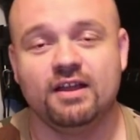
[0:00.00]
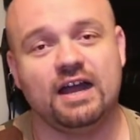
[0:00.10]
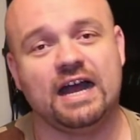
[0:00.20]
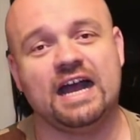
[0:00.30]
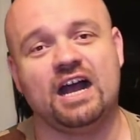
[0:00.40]

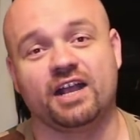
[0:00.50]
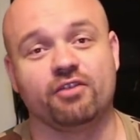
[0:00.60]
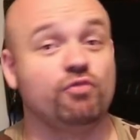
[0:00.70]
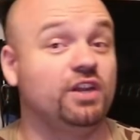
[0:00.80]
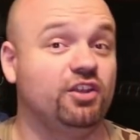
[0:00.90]
I
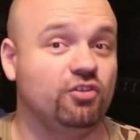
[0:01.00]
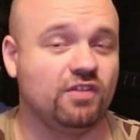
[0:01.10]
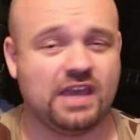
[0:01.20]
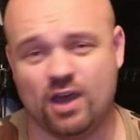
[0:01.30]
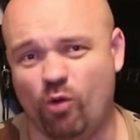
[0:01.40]
could really
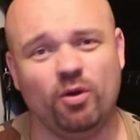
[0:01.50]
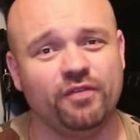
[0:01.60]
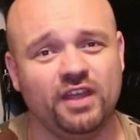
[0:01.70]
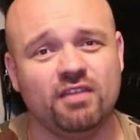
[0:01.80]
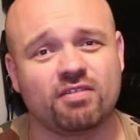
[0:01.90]
use your help
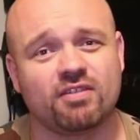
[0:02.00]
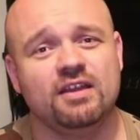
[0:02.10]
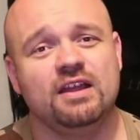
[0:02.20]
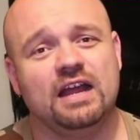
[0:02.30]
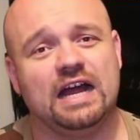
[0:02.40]
on this,
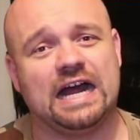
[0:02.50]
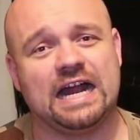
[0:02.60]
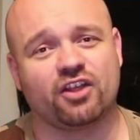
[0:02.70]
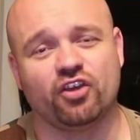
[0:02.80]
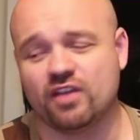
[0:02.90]

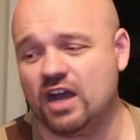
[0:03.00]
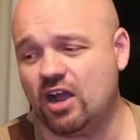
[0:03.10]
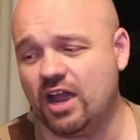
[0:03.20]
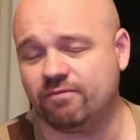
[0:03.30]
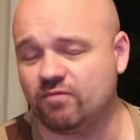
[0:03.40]
because
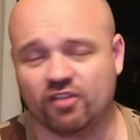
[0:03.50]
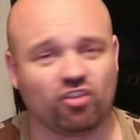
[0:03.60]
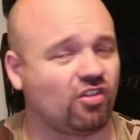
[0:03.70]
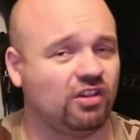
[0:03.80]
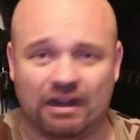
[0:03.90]
I
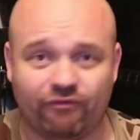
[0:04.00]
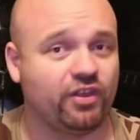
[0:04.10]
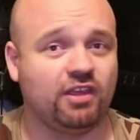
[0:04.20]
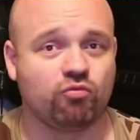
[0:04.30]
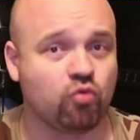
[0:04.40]
just love
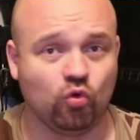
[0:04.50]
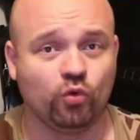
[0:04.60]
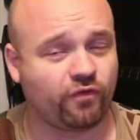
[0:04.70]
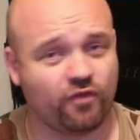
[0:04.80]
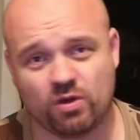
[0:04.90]
these
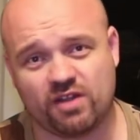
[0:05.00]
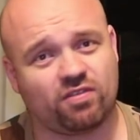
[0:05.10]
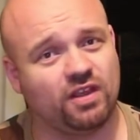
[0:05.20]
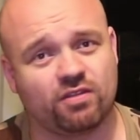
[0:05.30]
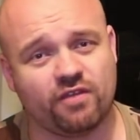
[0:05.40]
rules from what I've
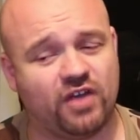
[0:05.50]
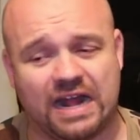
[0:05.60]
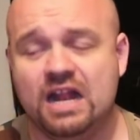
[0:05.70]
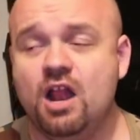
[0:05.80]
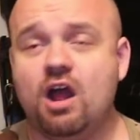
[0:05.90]
seen so
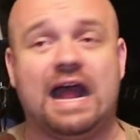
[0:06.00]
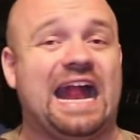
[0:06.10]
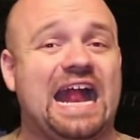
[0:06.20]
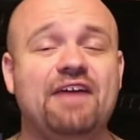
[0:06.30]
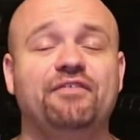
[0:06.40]
far. I
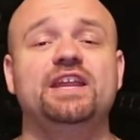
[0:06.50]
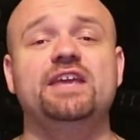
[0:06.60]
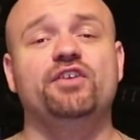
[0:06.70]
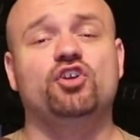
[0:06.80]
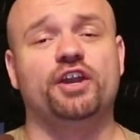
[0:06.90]
haven't
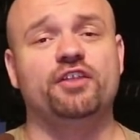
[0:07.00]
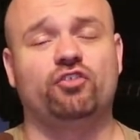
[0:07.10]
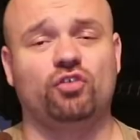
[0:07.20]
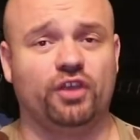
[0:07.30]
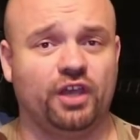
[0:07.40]
even got
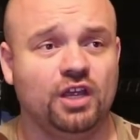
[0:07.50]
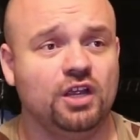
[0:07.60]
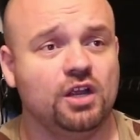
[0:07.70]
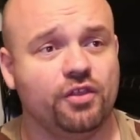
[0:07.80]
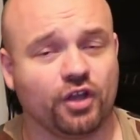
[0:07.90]
into
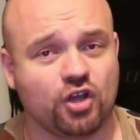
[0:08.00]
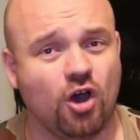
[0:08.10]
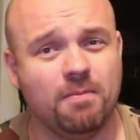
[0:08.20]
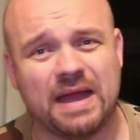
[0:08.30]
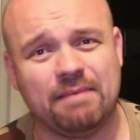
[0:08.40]
the
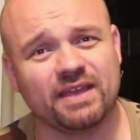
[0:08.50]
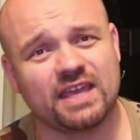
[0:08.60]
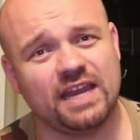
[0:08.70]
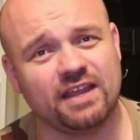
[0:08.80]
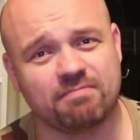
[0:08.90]
combat
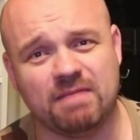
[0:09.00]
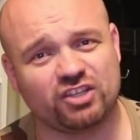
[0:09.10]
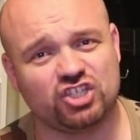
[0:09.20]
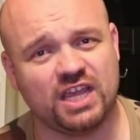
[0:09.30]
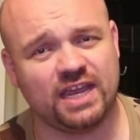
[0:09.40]
mechanics
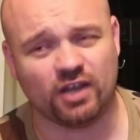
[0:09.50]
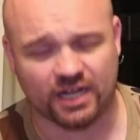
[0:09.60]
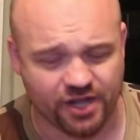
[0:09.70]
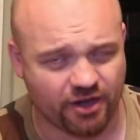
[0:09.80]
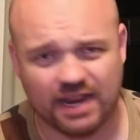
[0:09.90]
much yet.
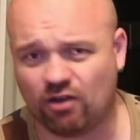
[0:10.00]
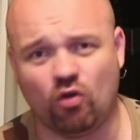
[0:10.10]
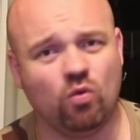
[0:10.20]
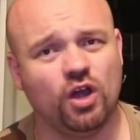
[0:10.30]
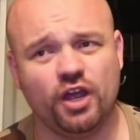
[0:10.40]
Like, I know how
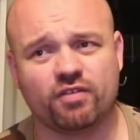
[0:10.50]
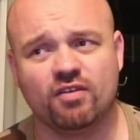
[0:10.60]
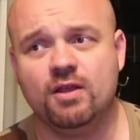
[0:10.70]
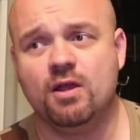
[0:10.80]
it works,